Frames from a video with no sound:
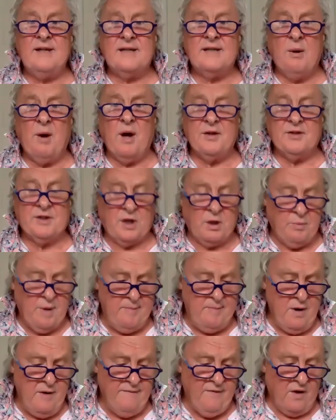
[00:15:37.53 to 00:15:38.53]
so Oz, could we
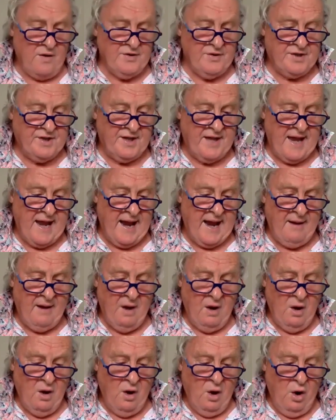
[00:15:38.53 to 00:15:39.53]
move on to their
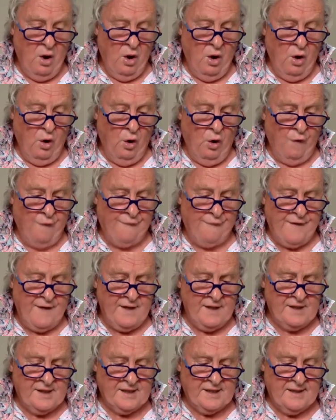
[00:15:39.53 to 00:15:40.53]

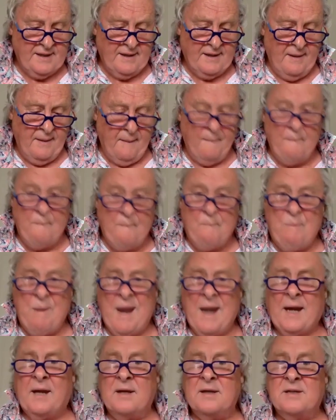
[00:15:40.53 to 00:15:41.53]
Orpheus
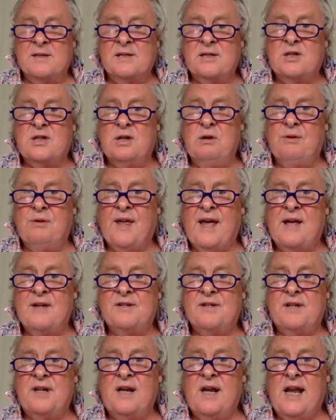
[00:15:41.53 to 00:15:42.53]
Bacchus
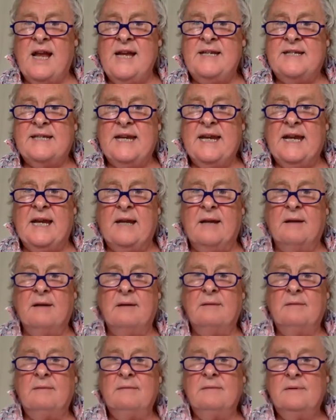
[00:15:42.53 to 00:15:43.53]
2018,
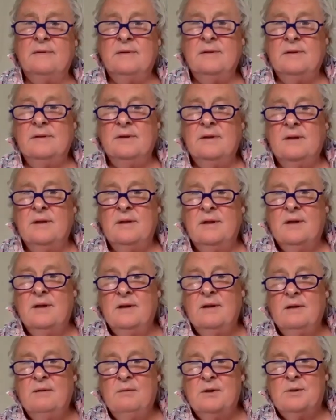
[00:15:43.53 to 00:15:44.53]

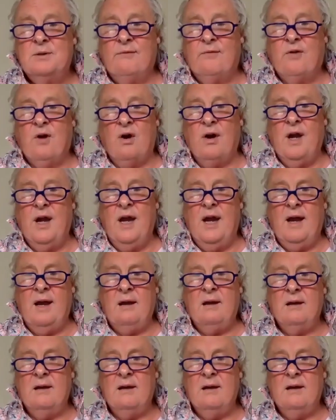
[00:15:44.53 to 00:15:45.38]
which we've got here?